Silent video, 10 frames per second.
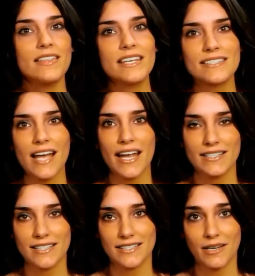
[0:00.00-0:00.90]
These
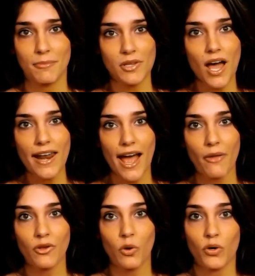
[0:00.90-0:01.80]
sciences can plot
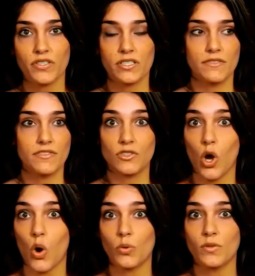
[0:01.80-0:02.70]
out the courses of
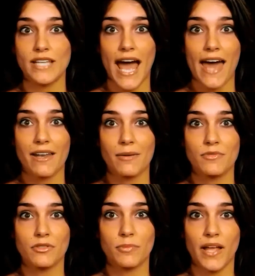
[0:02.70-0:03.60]
stones,
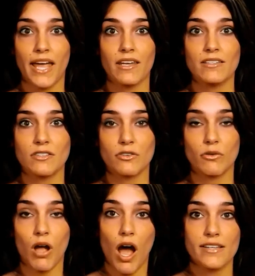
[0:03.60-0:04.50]
atoms, or planets
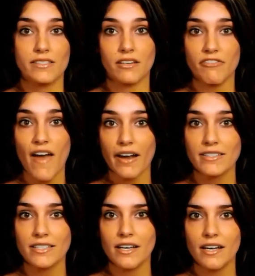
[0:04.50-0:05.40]
through cause and
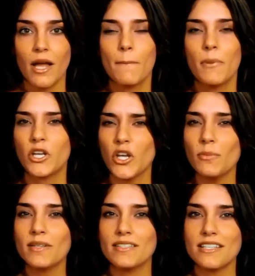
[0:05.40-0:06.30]
effect, but
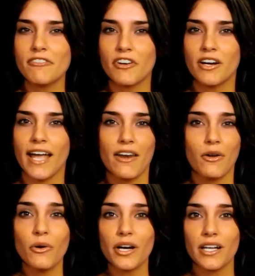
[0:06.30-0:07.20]
humans differ
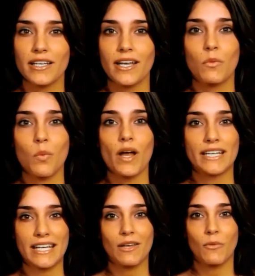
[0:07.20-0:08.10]
categorically in
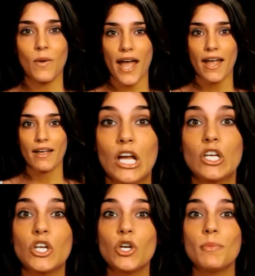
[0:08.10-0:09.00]
one key way.
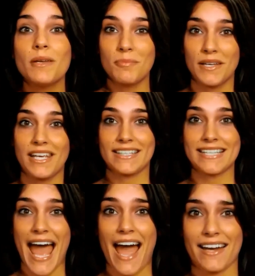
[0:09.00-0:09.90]
Human
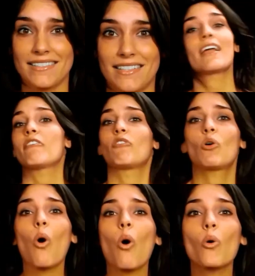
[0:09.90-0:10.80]
beings act. They
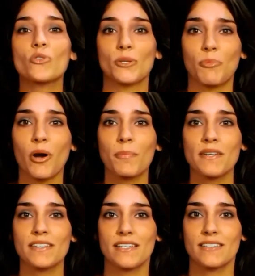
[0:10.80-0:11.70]
have goals and
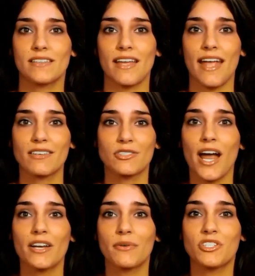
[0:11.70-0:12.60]
purposes, and they
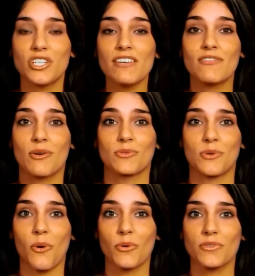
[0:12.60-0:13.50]
try to achieve those
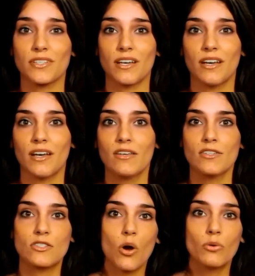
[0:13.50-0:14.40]
goals.
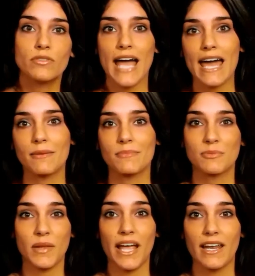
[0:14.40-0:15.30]
Stones, atoms,
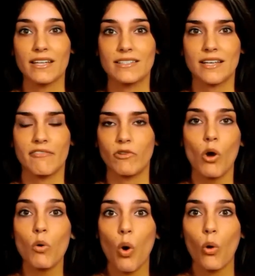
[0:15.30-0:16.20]
planets have
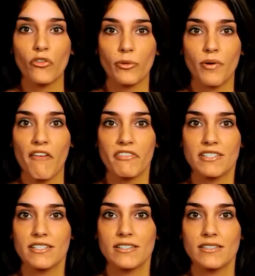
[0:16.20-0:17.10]
no goals or
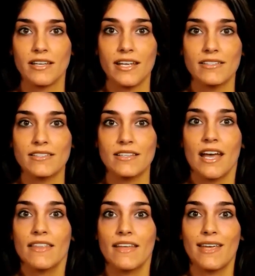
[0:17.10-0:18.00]
preferences, hence,
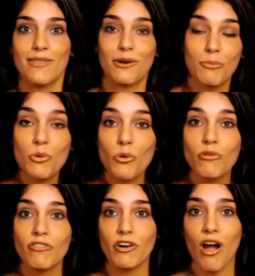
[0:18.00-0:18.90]
they either
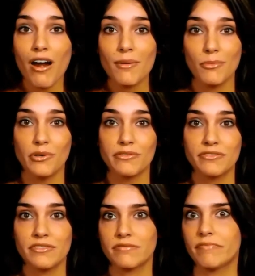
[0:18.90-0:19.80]
move or are
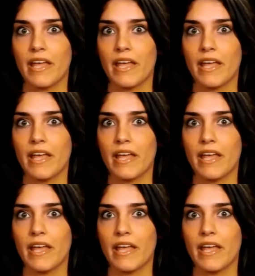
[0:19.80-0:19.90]
moved.